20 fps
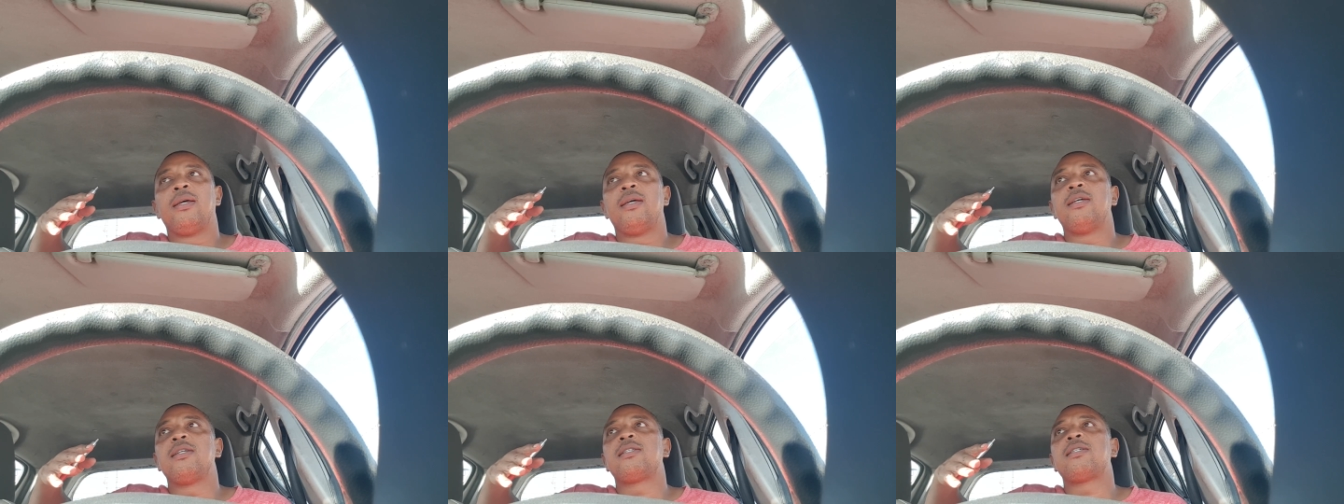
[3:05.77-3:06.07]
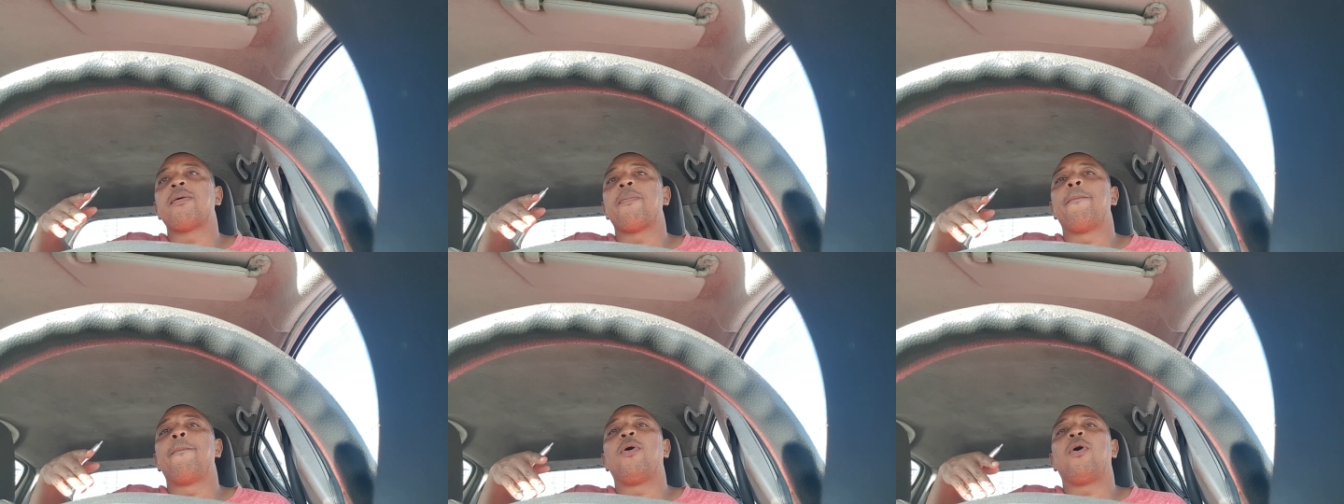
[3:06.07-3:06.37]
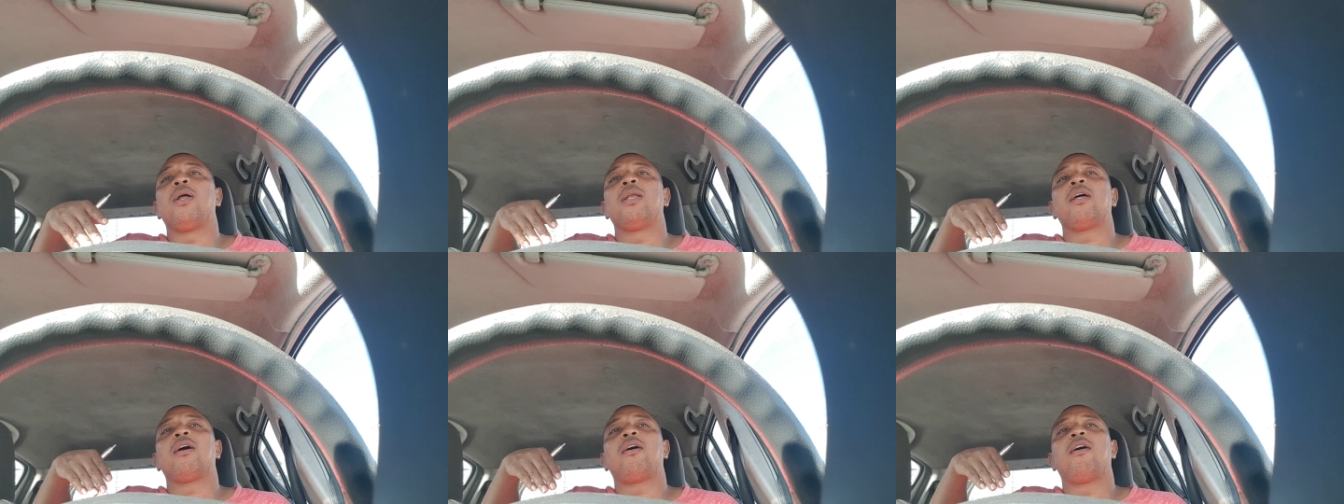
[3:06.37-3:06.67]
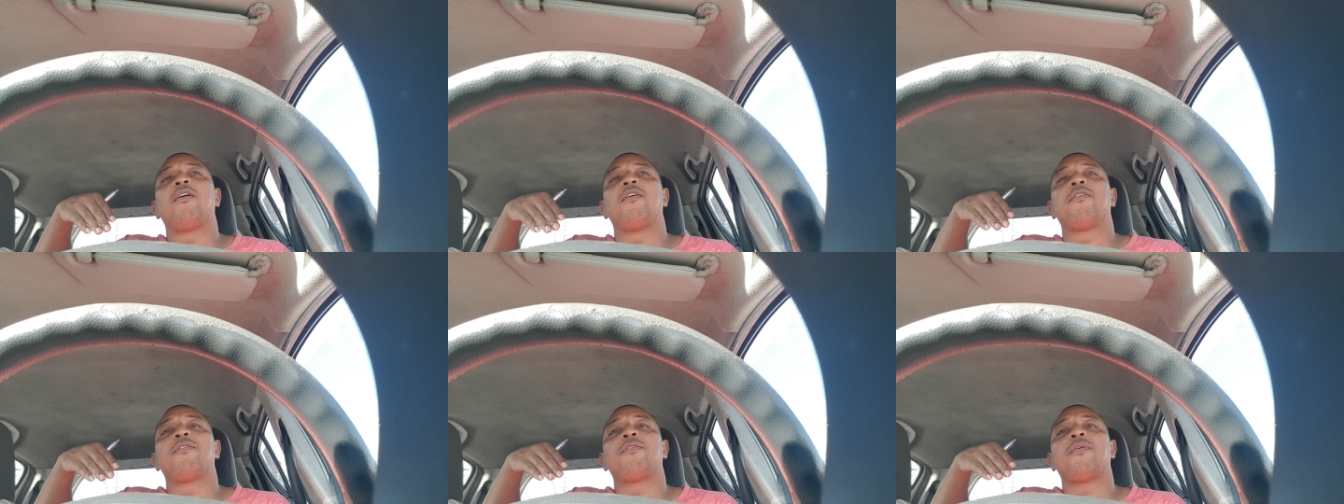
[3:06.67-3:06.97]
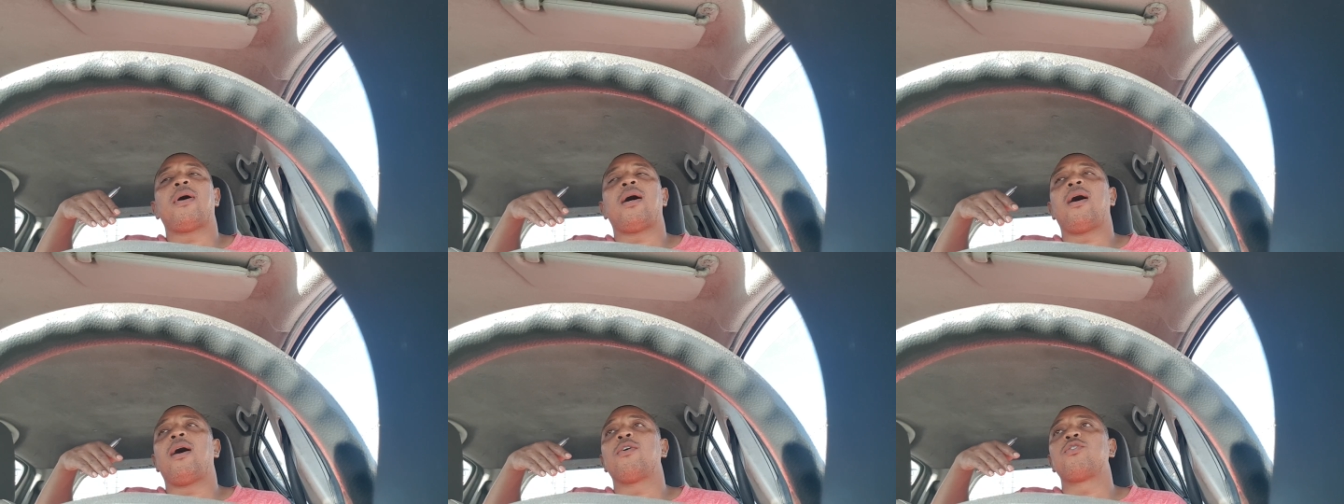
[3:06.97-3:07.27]
is symbolic
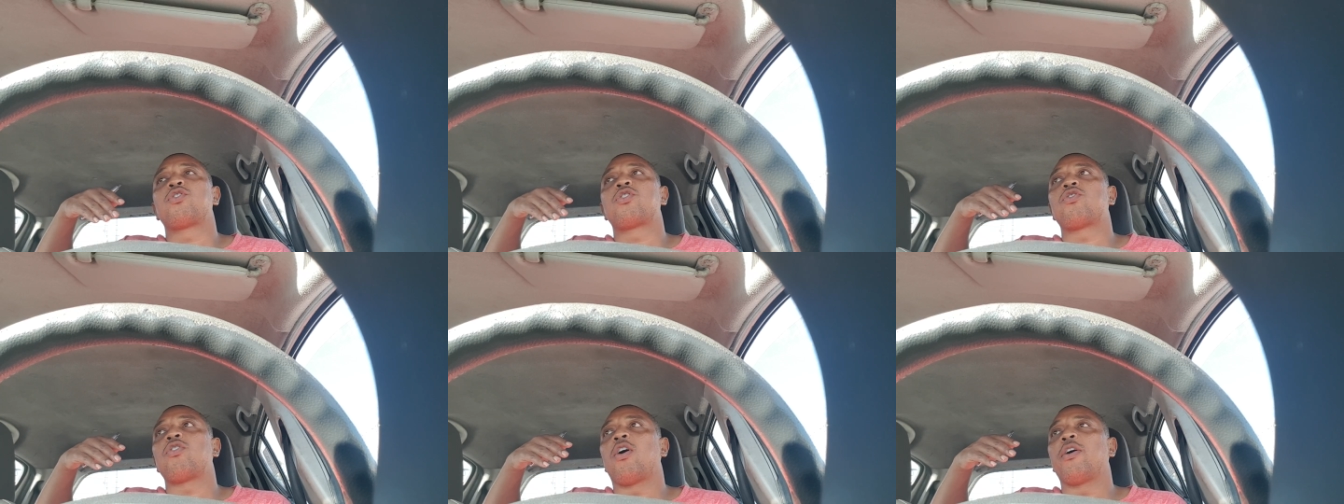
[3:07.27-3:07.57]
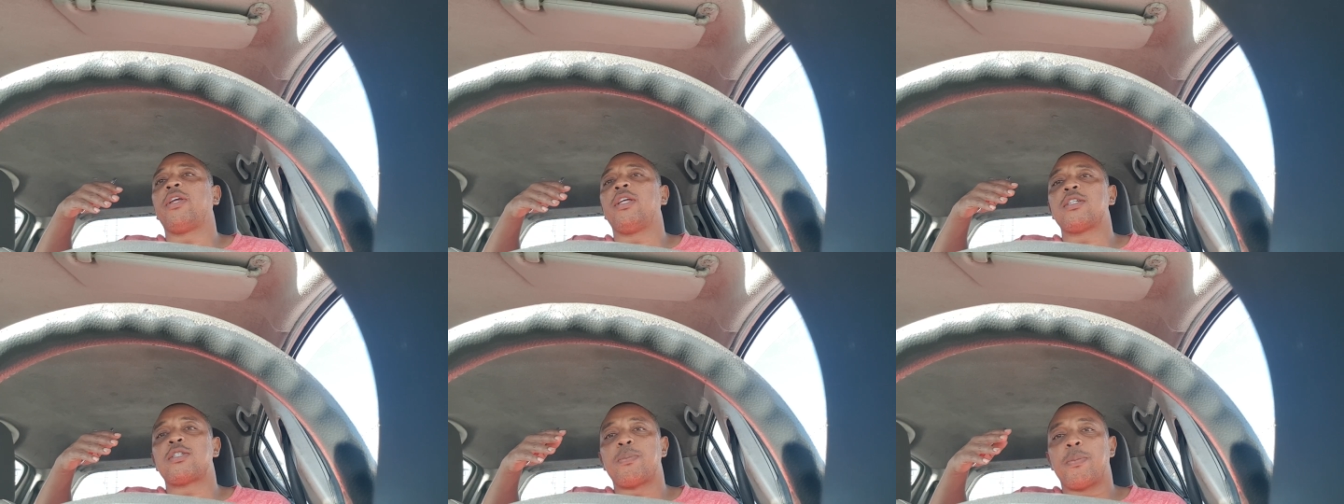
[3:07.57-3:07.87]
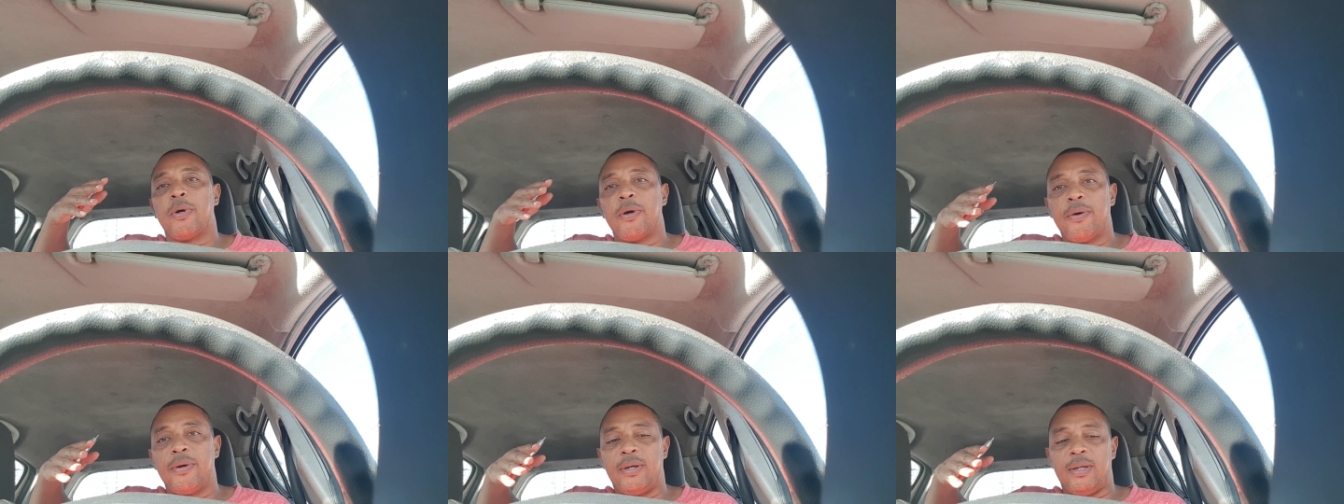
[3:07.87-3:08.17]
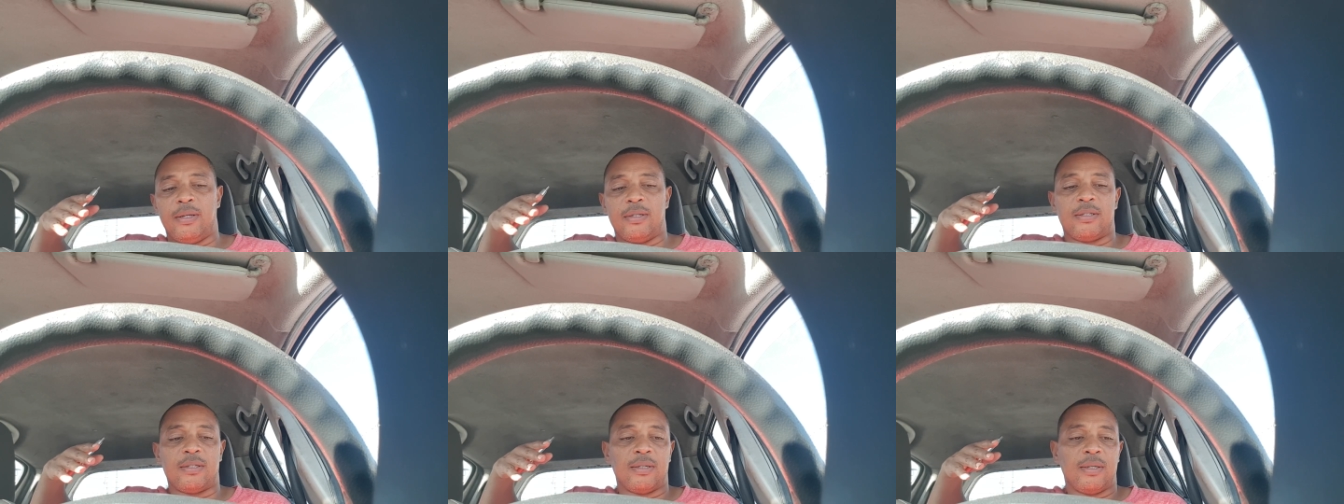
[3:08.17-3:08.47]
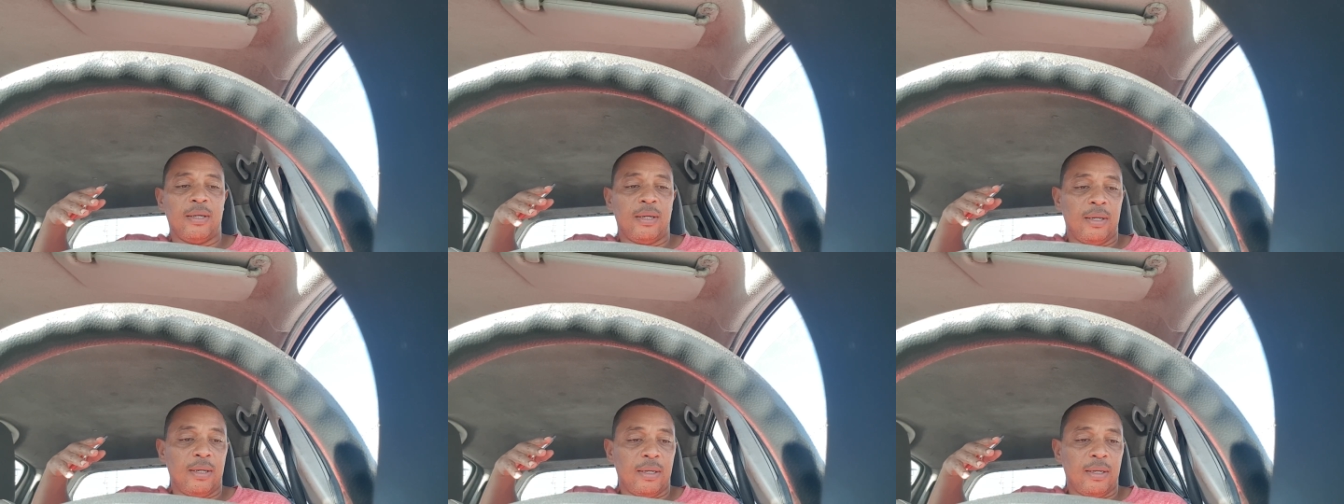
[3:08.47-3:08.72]
of how strong your spirit is.